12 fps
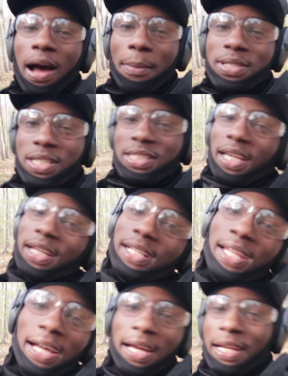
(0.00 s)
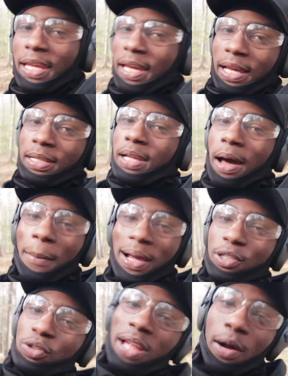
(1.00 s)
I'ma just say the Glock at the end. I
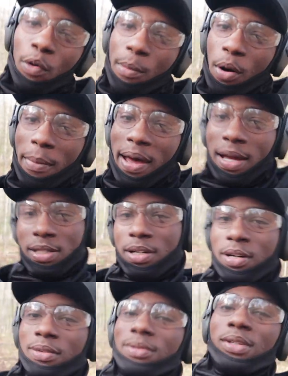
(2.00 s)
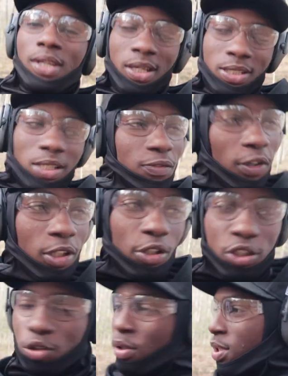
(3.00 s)
might do like 1 more mag dump, just for a
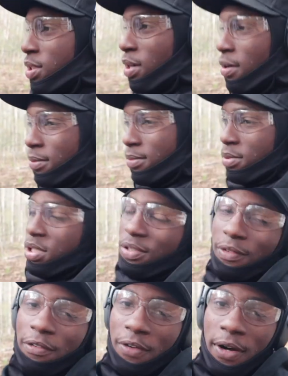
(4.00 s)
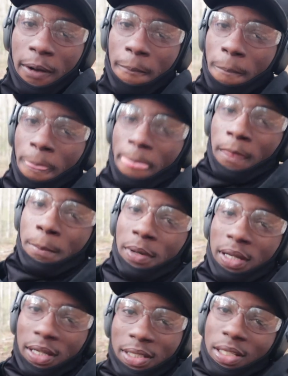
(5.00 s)
little short or something, just for fun.
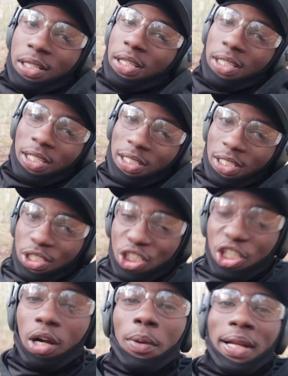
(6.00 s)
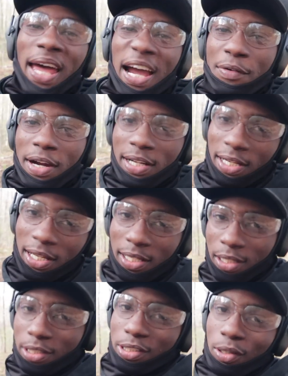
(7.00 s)
But clearly, she don't wanna act right
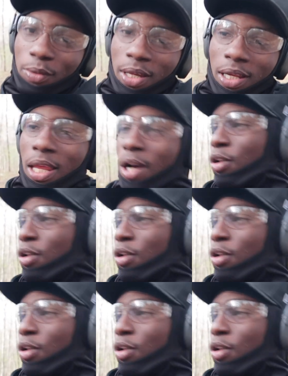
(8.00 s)
today, so we ain't even